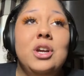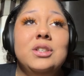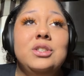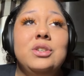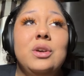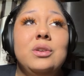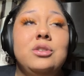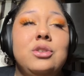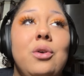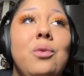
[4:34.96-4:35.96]
i tried so,
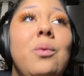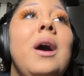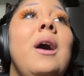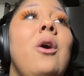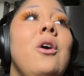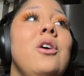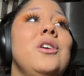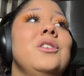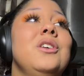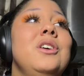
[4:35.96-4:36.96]
so
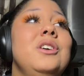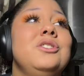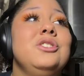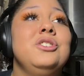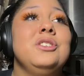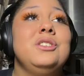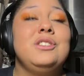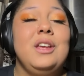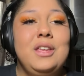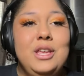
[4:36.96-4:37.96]
hard to
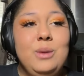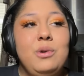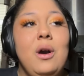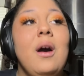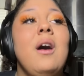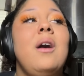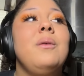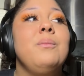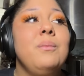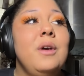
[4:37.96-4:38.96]
just like keep
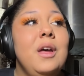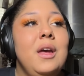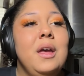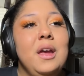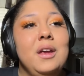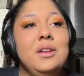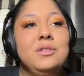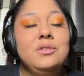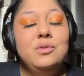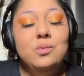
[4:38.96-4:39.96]
calm
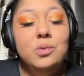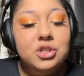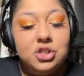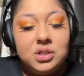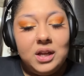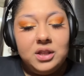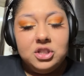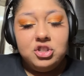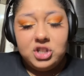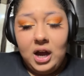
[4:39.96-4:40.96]
and with just like
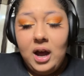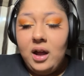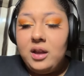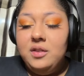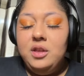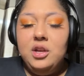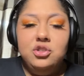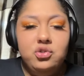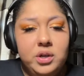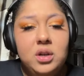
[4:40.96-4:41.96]
the shock and the
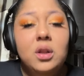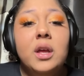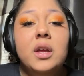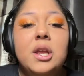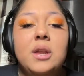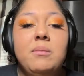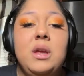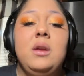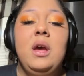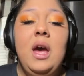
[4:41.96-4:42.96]
adrenaline in
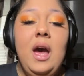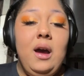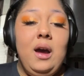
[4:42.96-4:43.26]
me